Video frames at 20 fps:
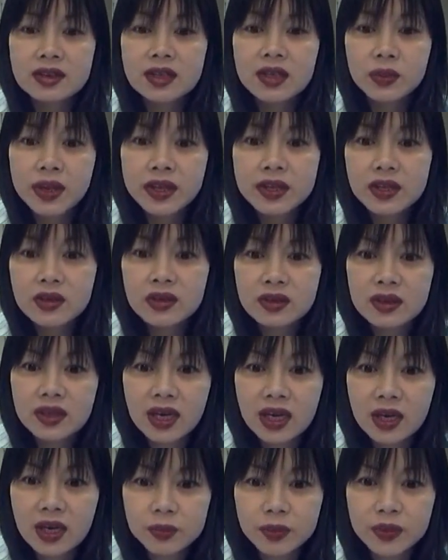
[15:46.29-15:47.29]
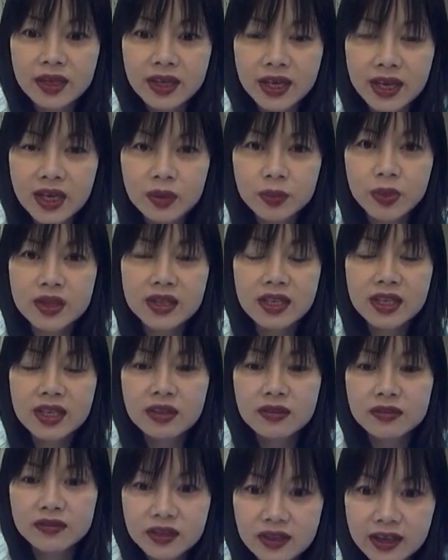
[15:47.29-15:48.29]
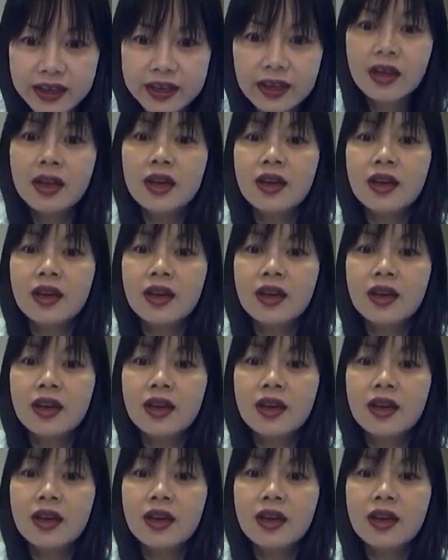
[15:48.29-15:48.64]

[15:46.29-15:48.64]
irregular heartbeat happened, he feel like